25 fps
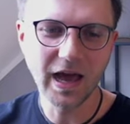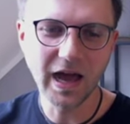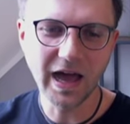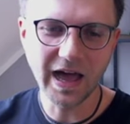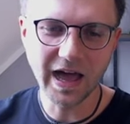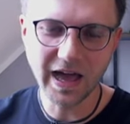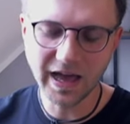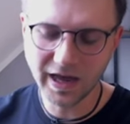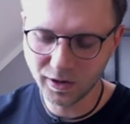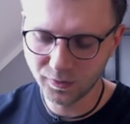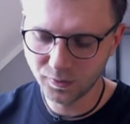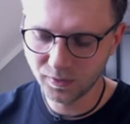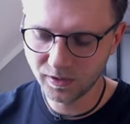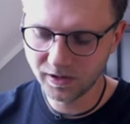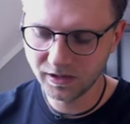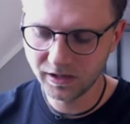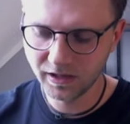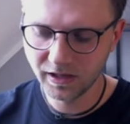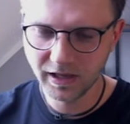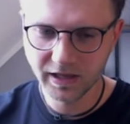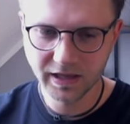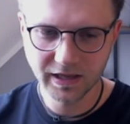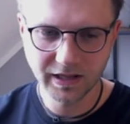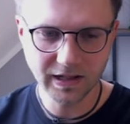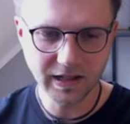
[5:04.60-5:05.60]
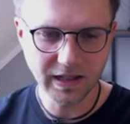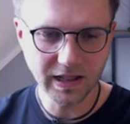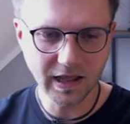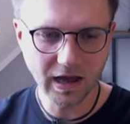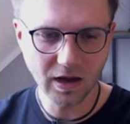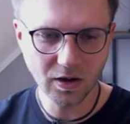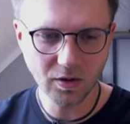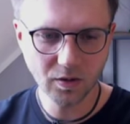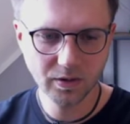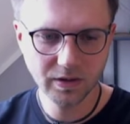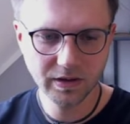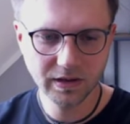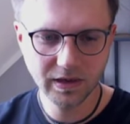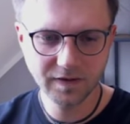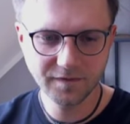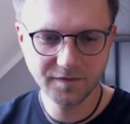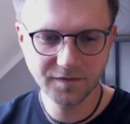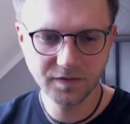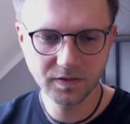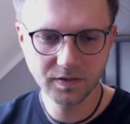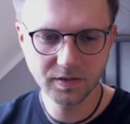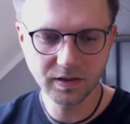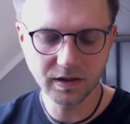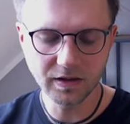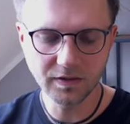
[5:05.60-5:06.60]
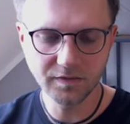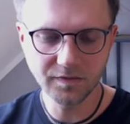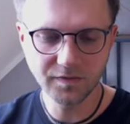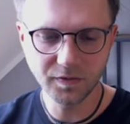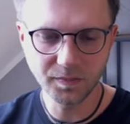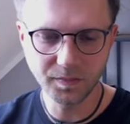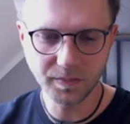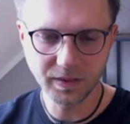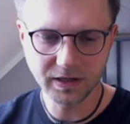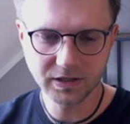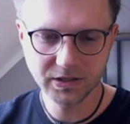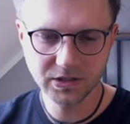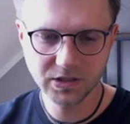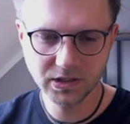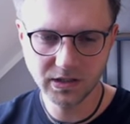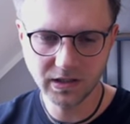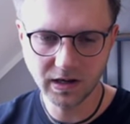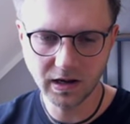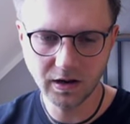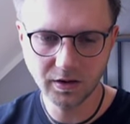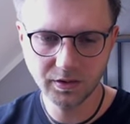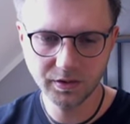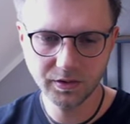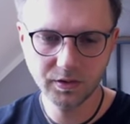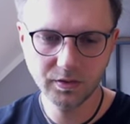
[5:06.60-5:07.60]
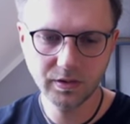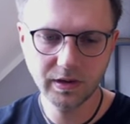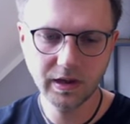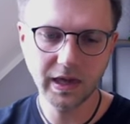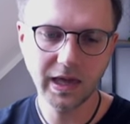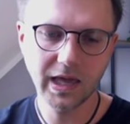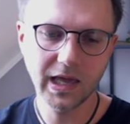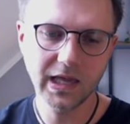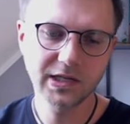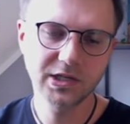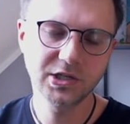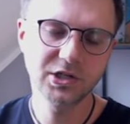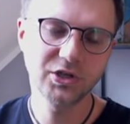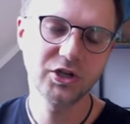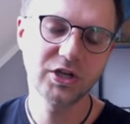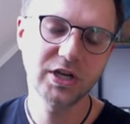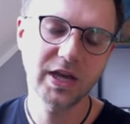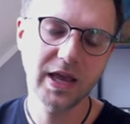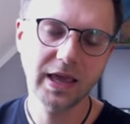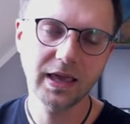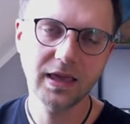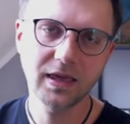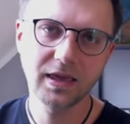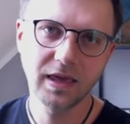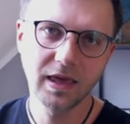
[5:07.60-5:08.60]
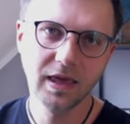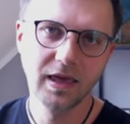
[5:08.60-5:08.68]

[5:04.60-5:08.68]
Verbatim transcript: I will now give you the information how you can check